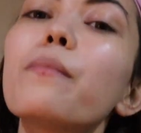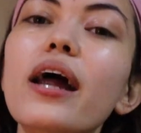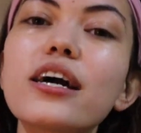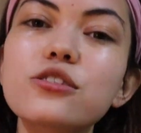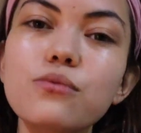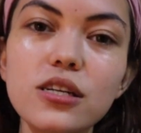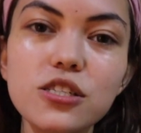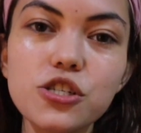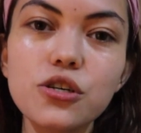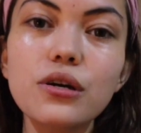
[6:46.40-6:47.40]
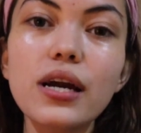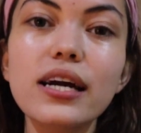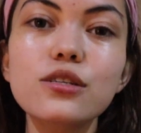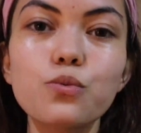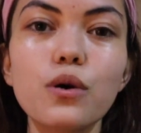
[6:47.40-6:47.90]
But I just wanted to show you
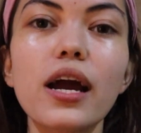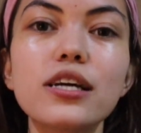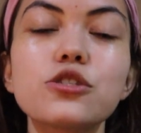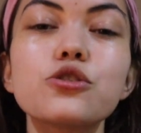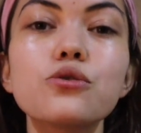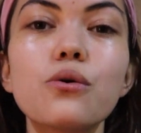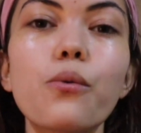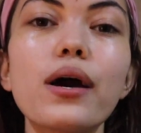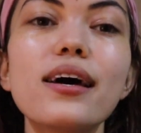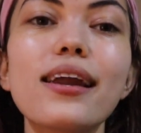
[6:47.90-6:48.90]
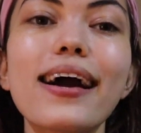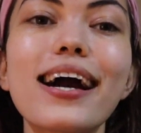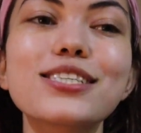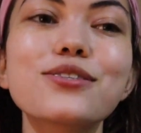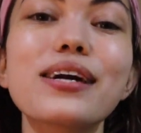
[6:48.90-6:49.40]
guys what I do when I
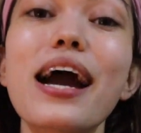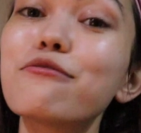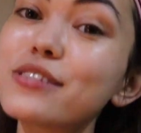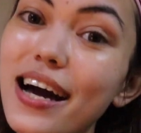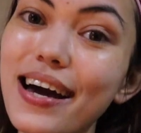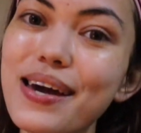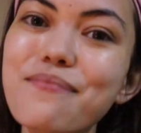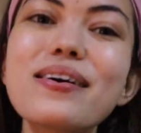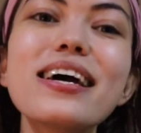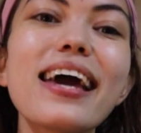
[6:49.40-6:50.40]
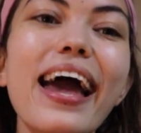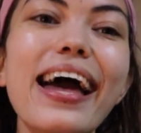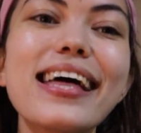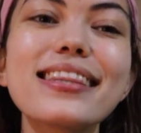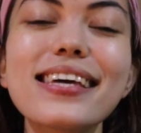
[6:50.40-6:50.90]
actually have time
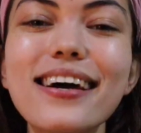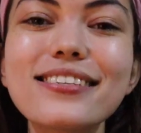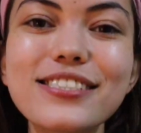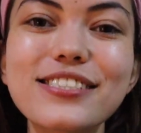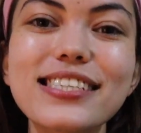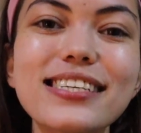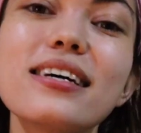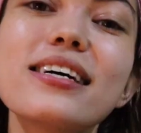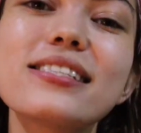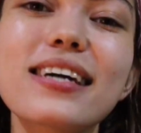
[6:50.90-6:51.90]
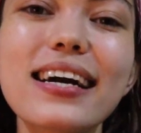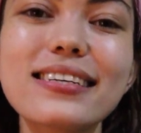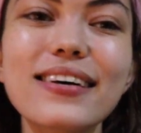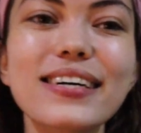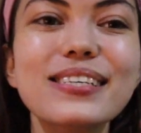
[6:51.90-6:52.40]
and the energy to kind
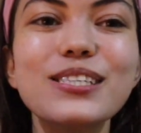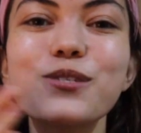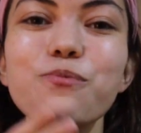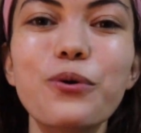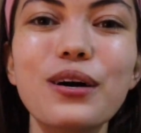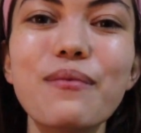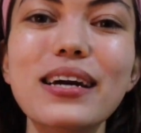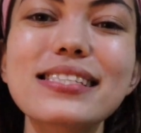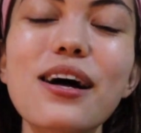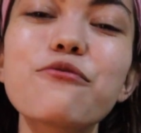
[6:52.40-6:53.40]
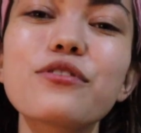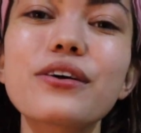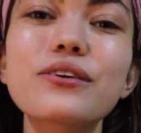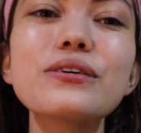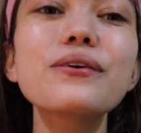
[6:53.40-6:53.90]
of like spoil myself a
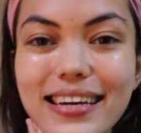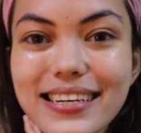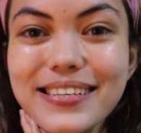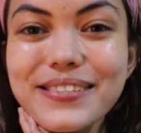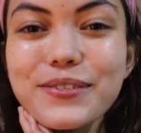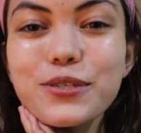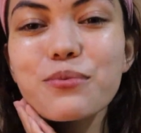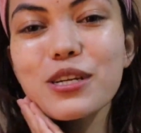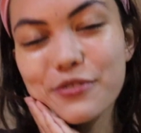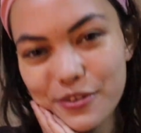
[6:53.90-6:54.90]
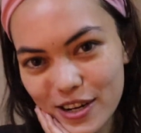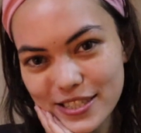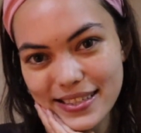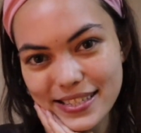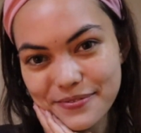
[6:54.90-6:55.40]
little. Thank you so, so much for
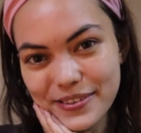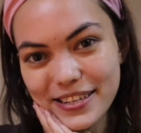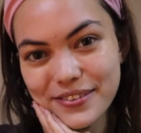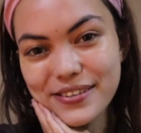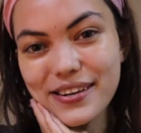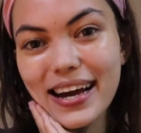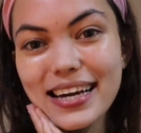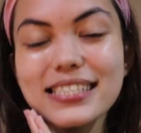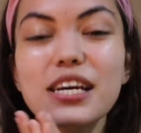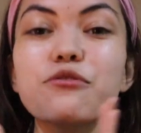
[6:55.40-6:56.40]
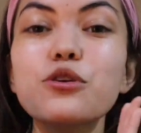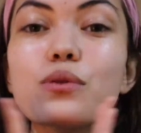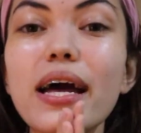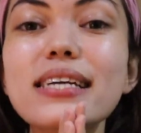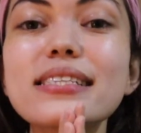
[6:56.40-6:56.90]
watching this video, you guys. If you
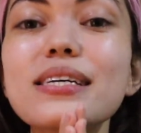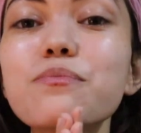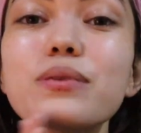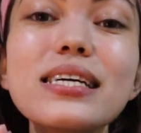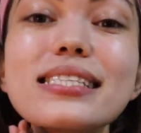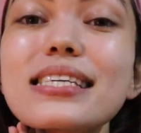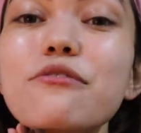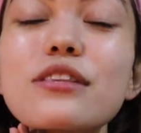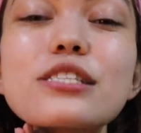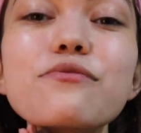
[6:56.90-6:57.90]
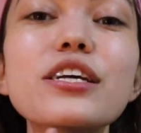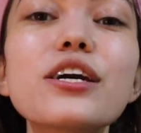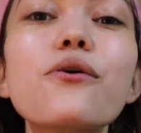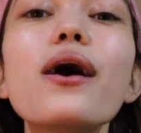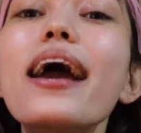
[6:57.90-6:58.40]
liked it, please give this video